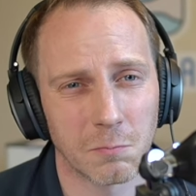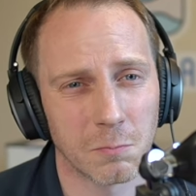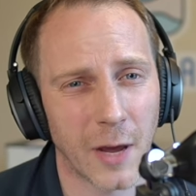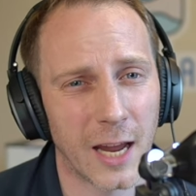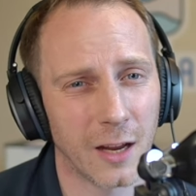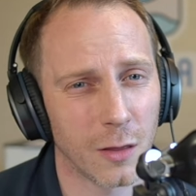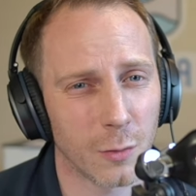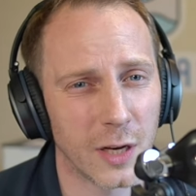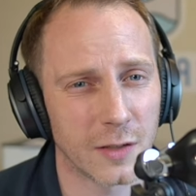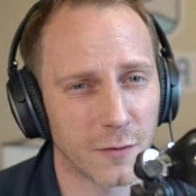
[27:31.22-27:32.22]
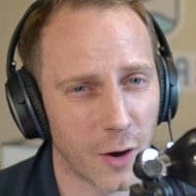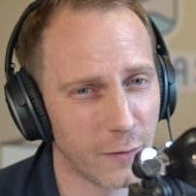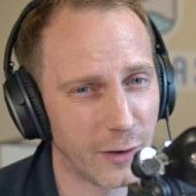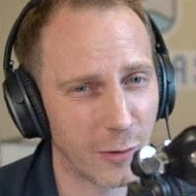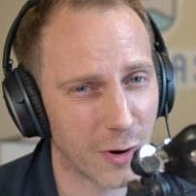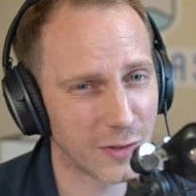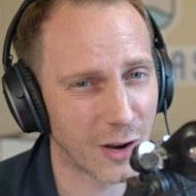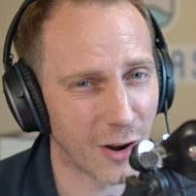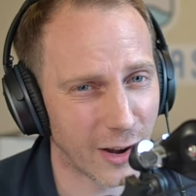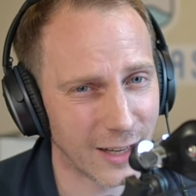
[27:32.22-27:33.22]
paying three to five euros a
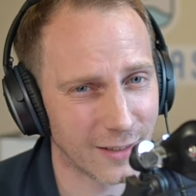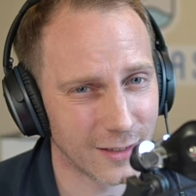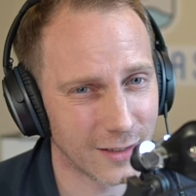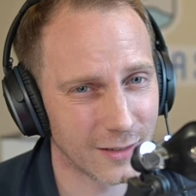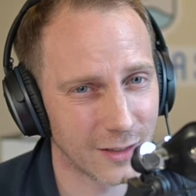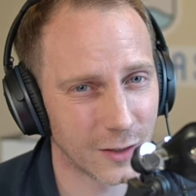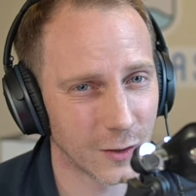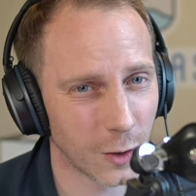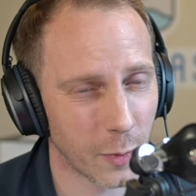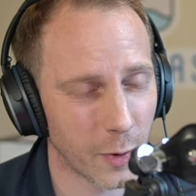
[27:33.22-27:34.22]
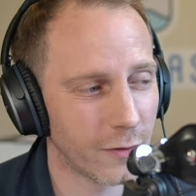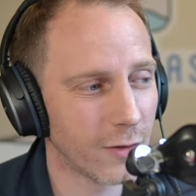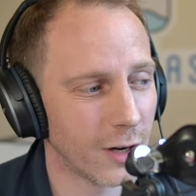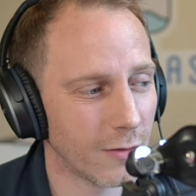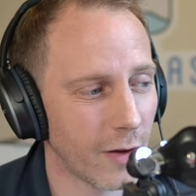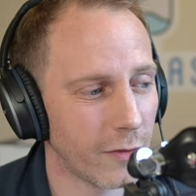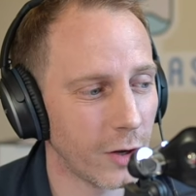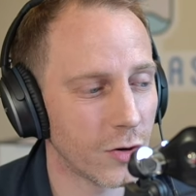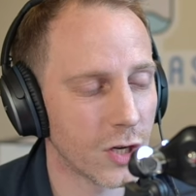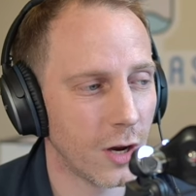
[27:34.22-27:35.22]
night to stop over in a
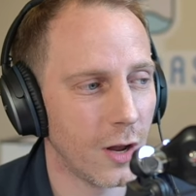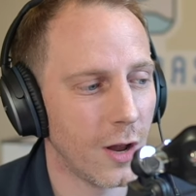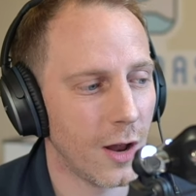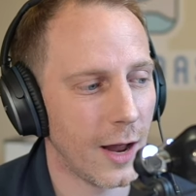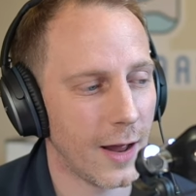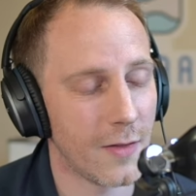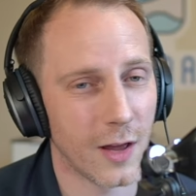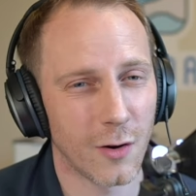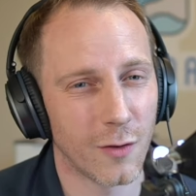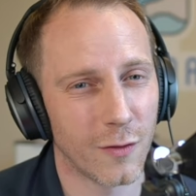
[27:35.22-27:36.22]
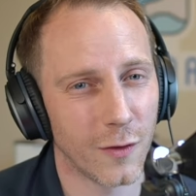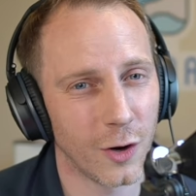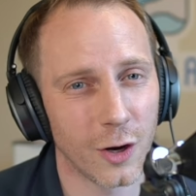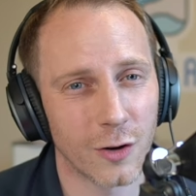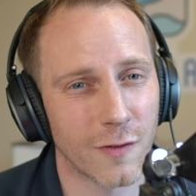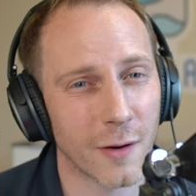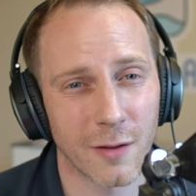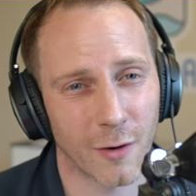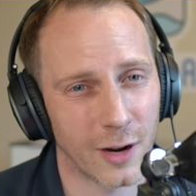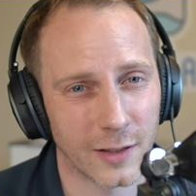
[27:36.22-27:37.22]
refuge, and then on food, very
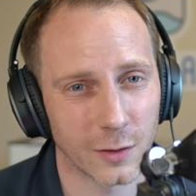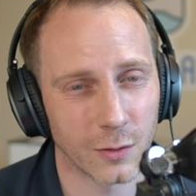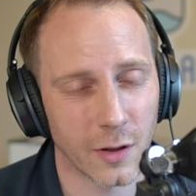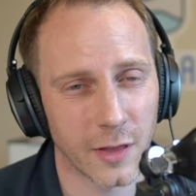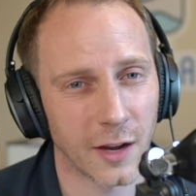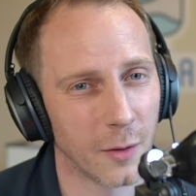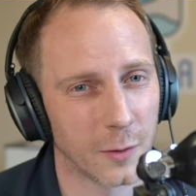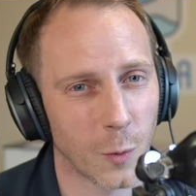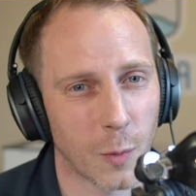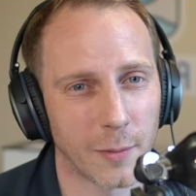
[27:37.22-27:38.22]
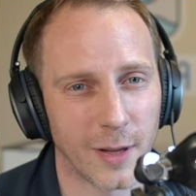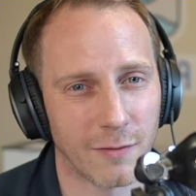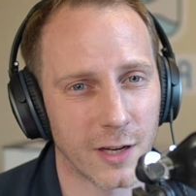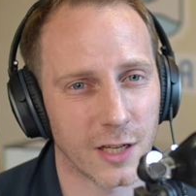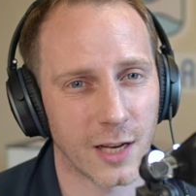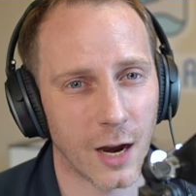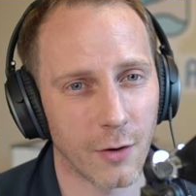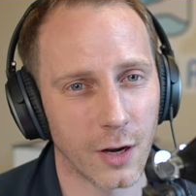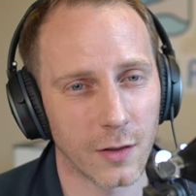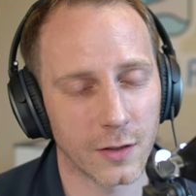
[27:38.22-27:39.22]
very little. I think I was probably
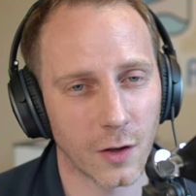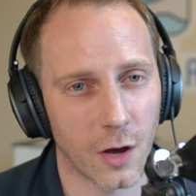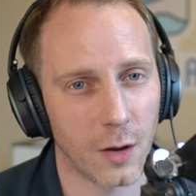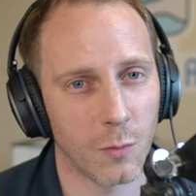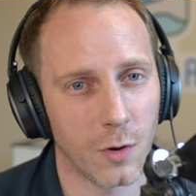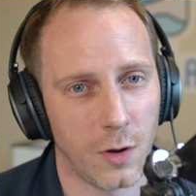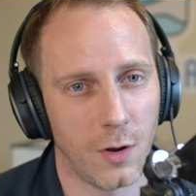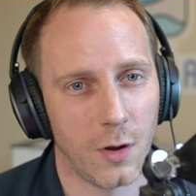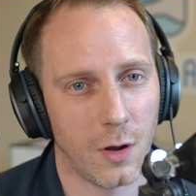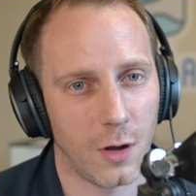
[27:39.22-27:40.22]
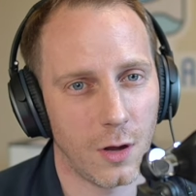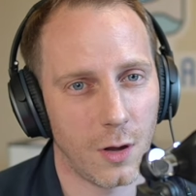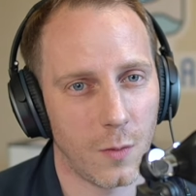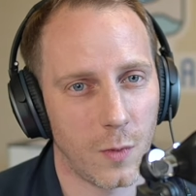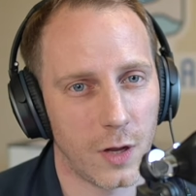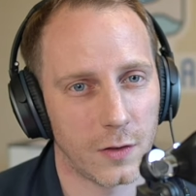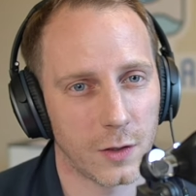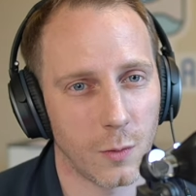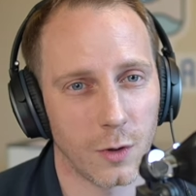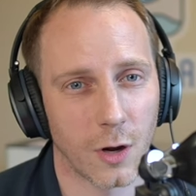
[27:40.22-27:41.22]
vegetarian at the time, um, and
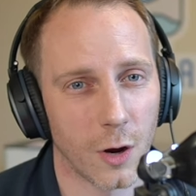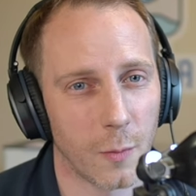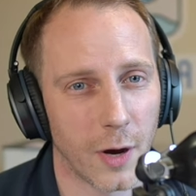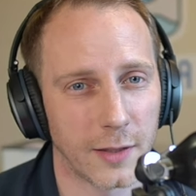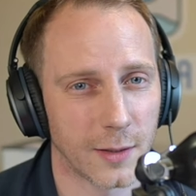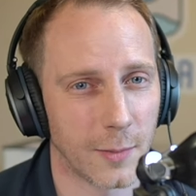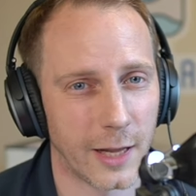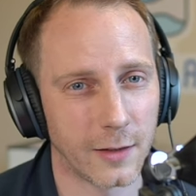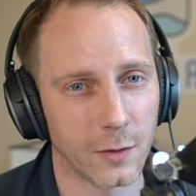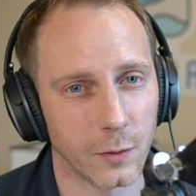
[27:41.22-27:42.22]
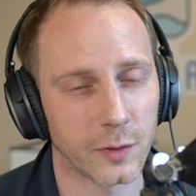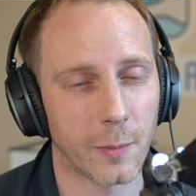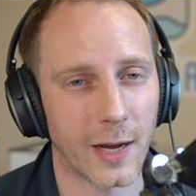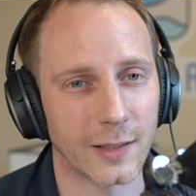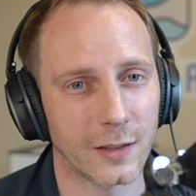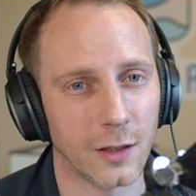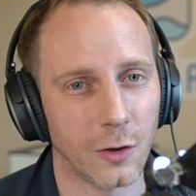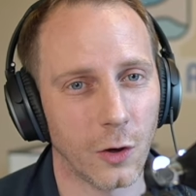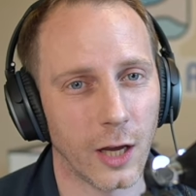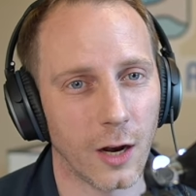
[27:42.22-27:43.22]
so would go buy some lentils, some pasta,
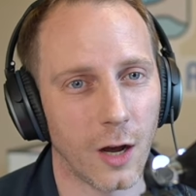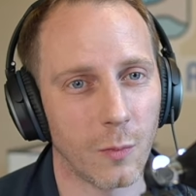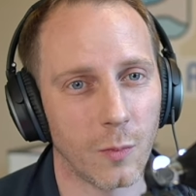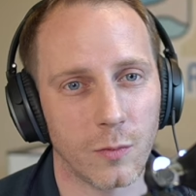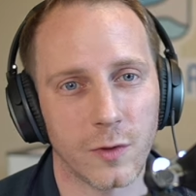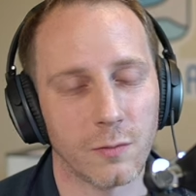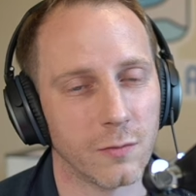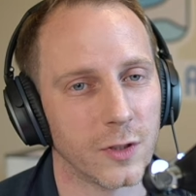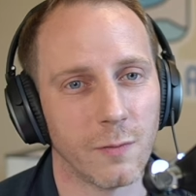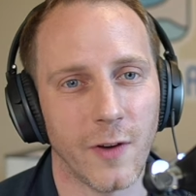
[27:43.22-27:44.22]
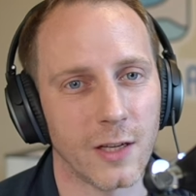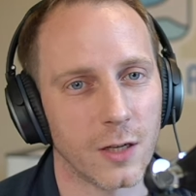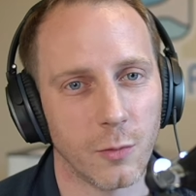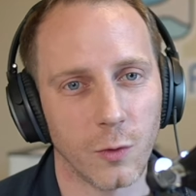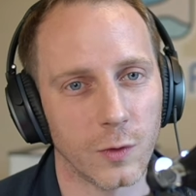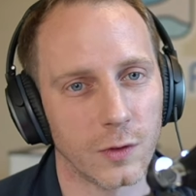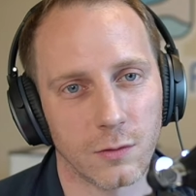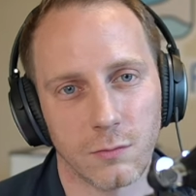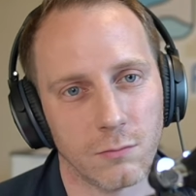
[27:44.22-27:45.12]
cook it up, some some vegetables,